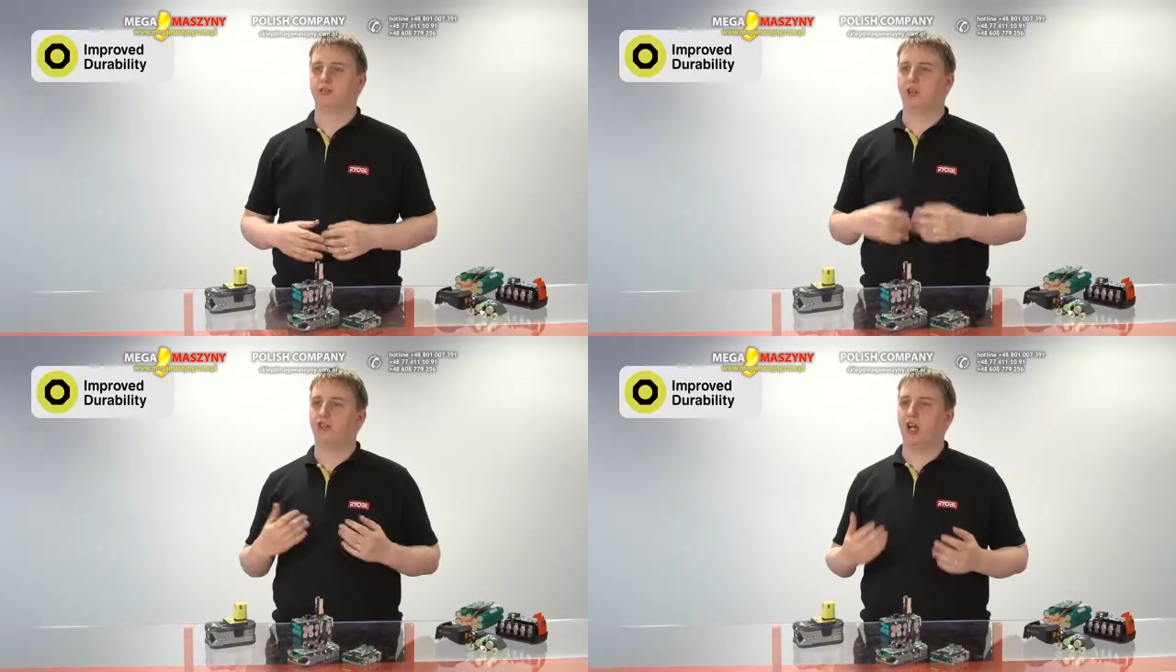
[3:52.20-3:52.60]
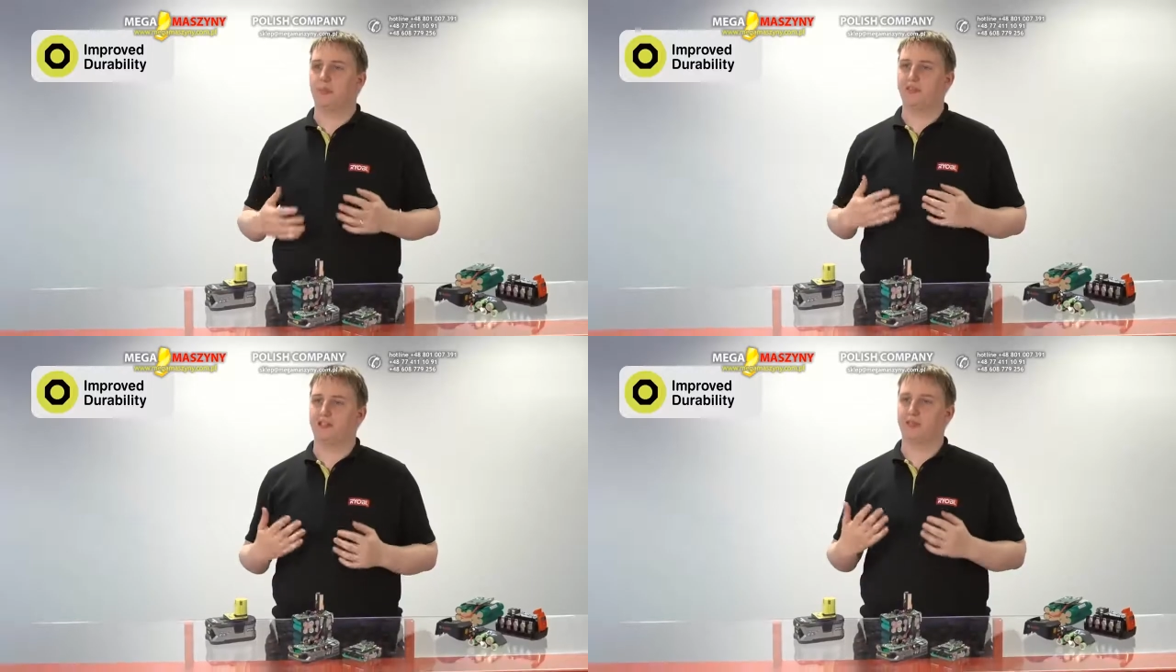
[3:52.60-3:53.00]
Through
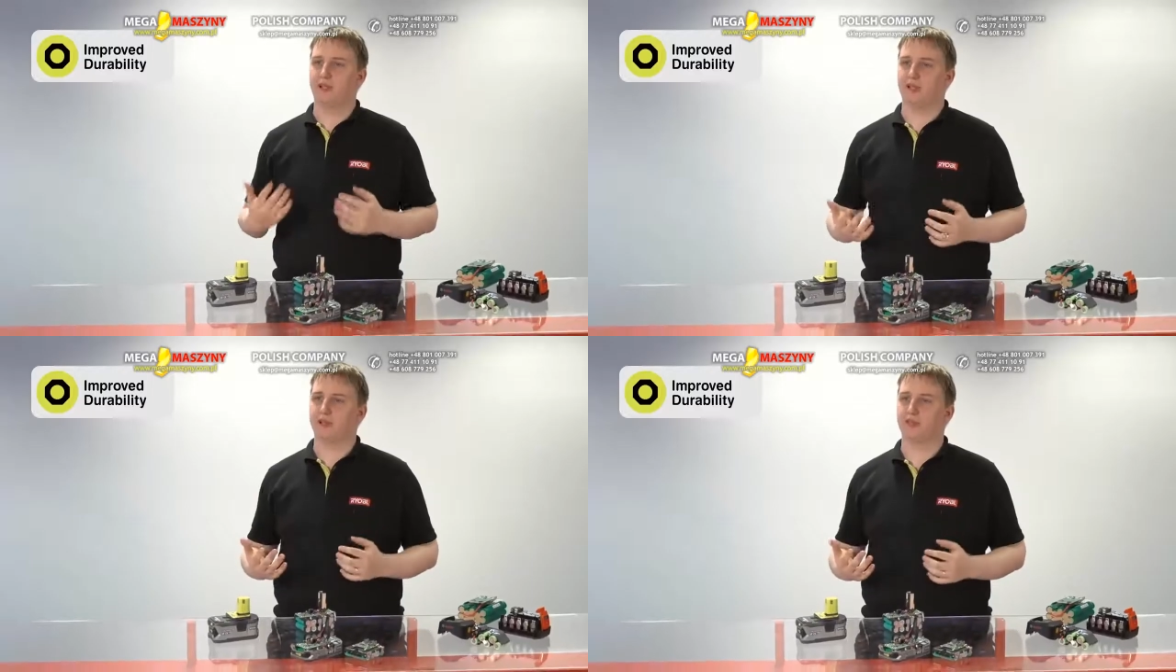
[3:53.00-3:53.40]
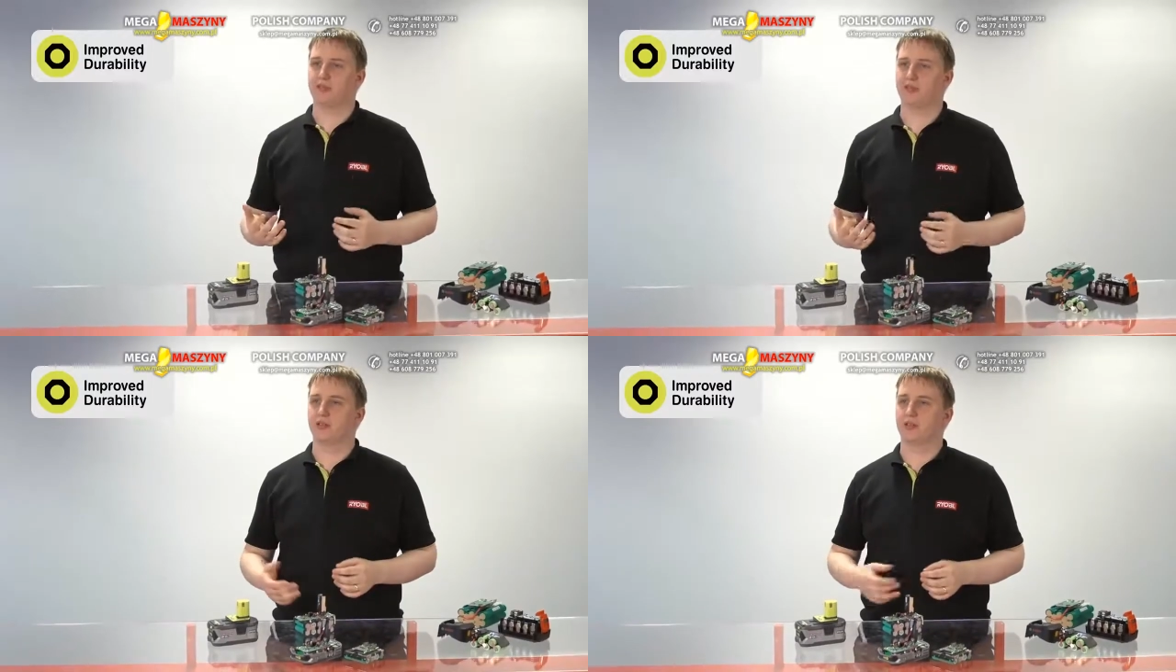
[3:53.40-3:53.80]
Ryobi's
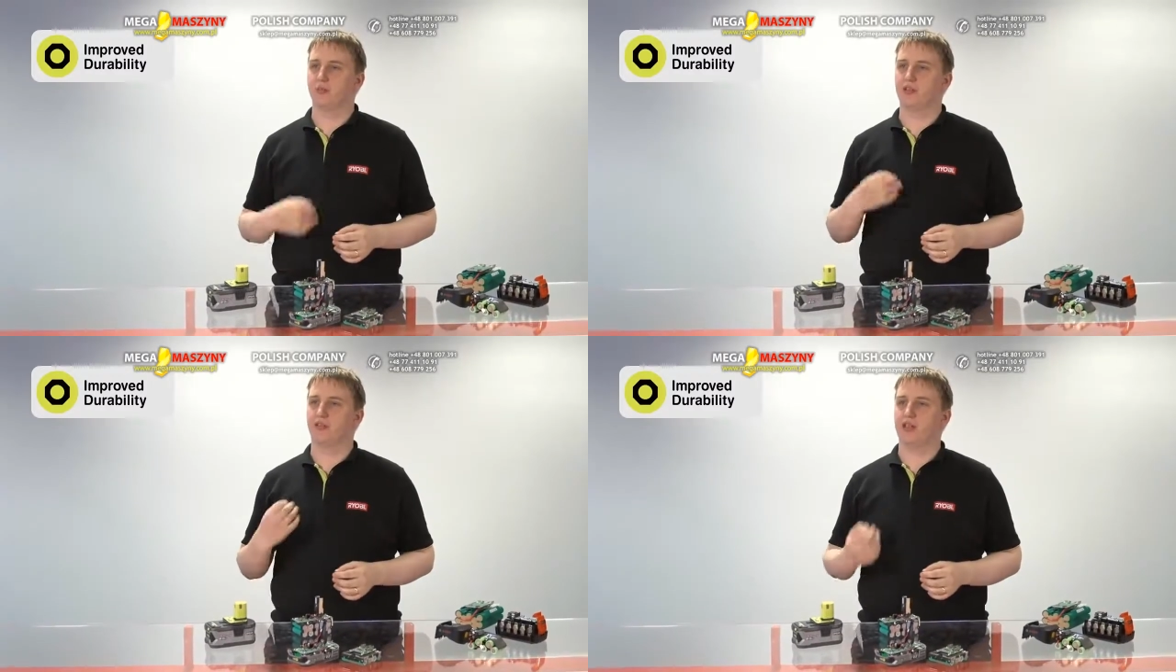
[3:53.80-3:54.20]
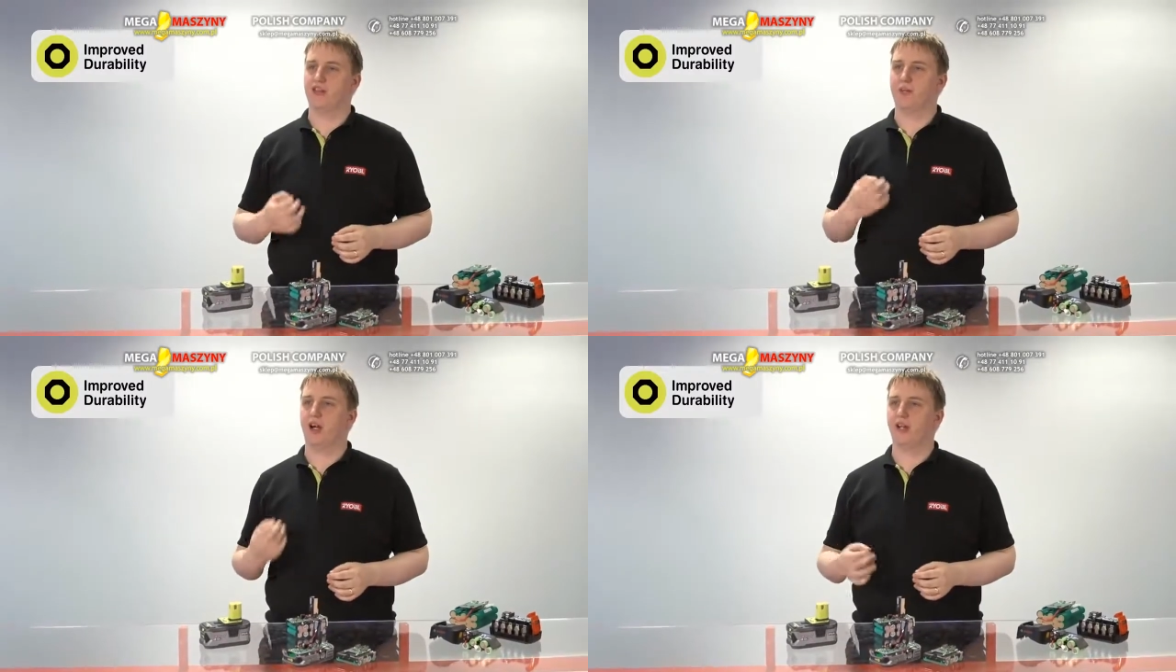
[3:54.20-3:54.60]
experience with
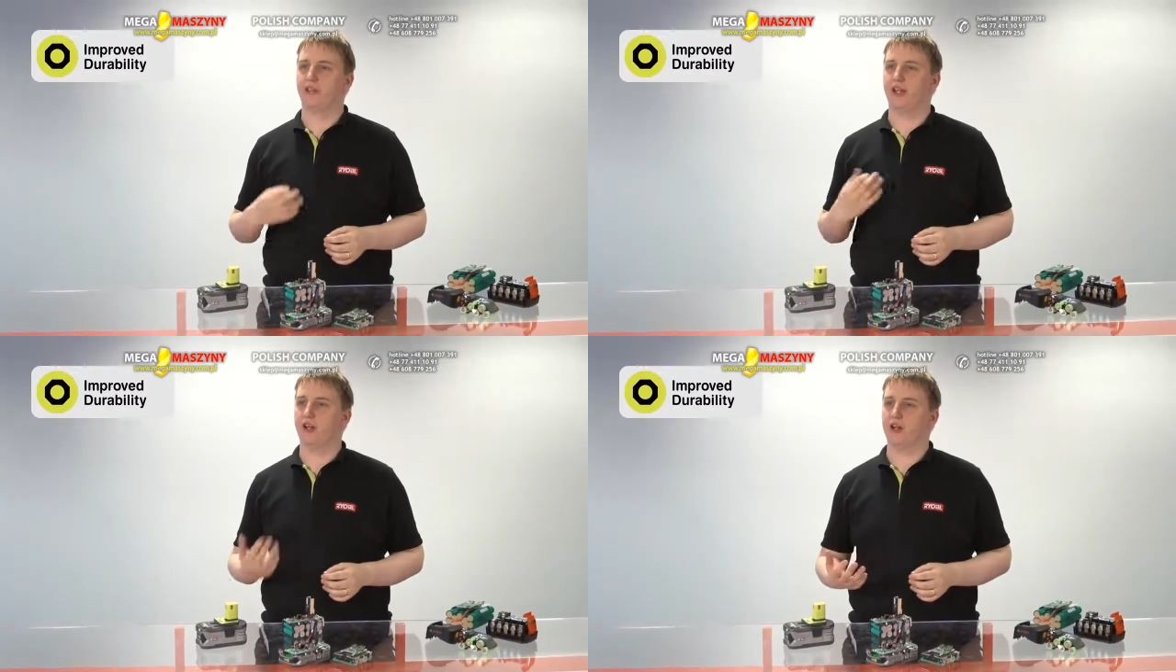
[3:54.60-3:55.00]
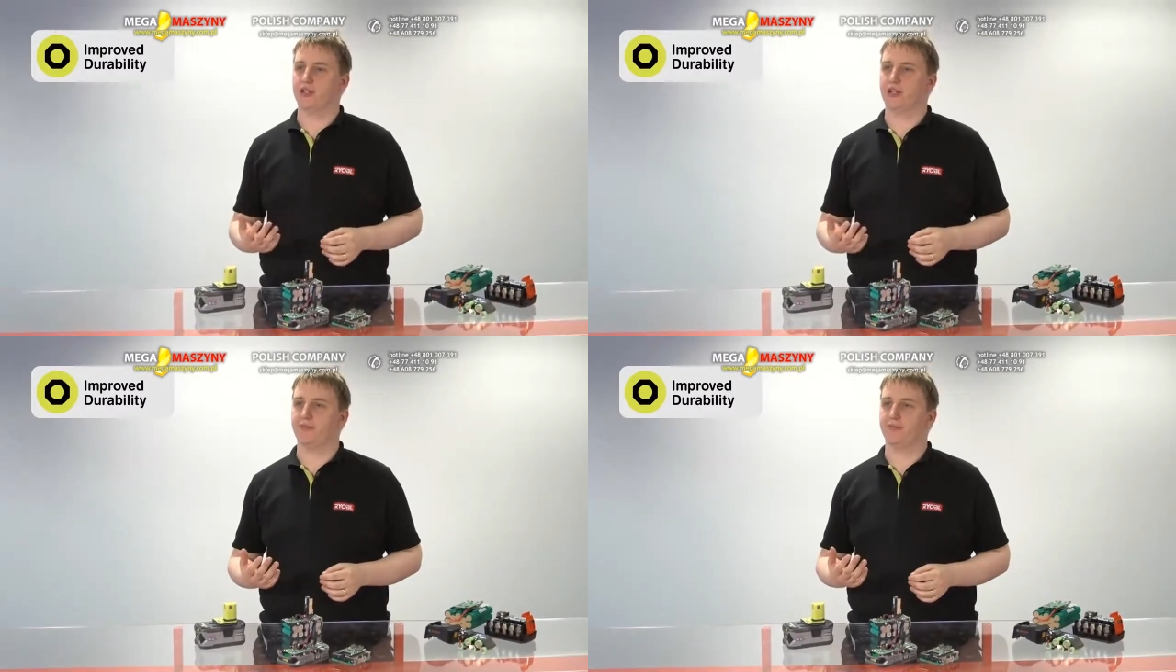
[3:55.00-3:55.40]
lithium-ion
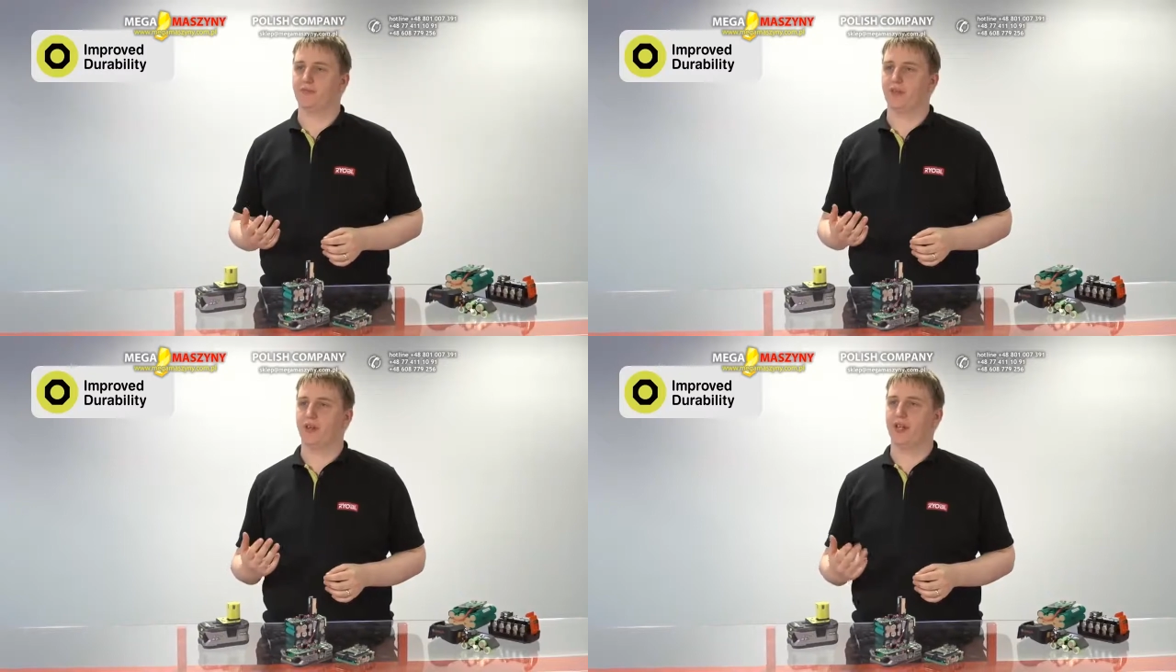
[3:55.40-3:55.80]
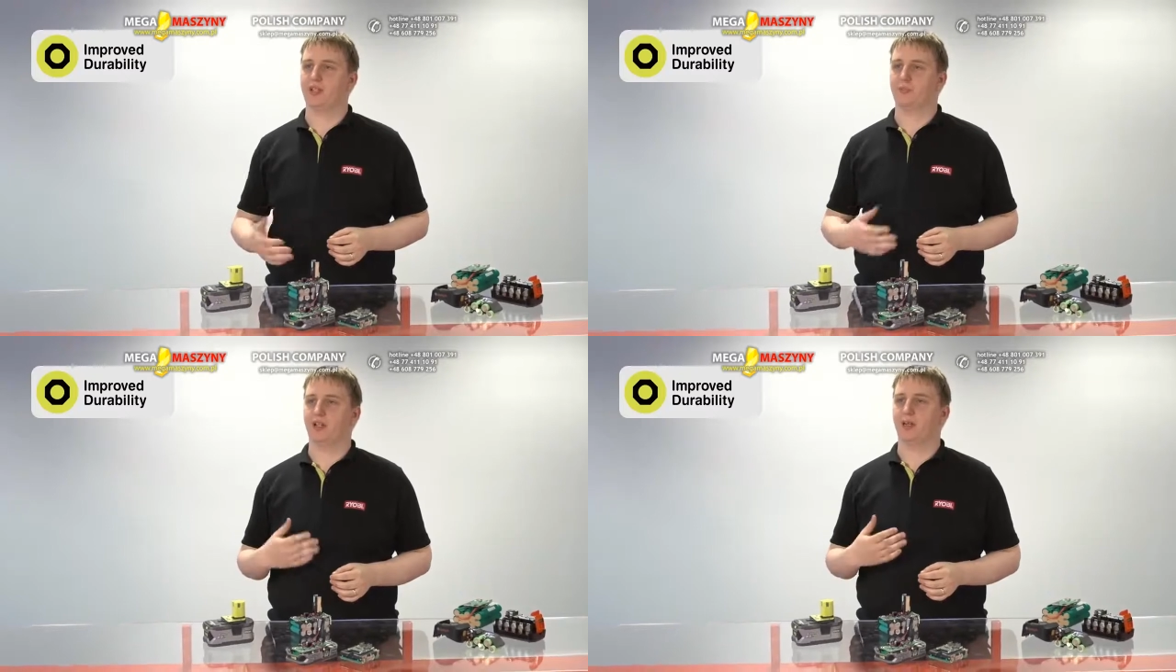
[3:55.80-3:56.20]
technology, it
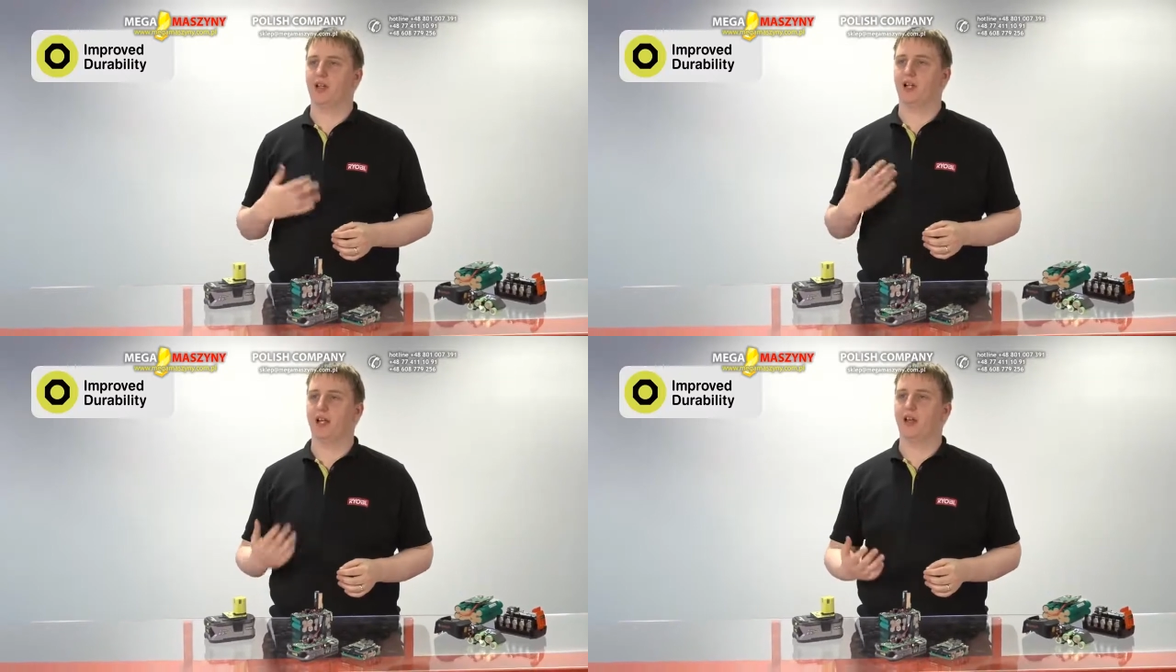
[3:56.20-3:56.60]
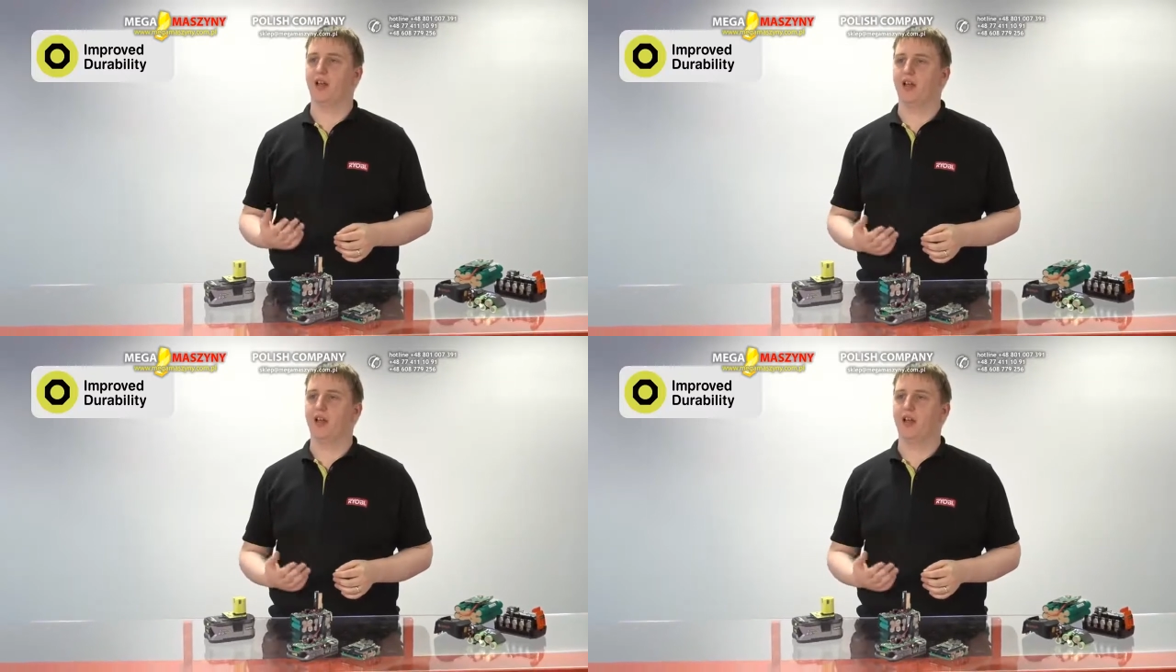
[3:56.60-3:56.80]
has become clear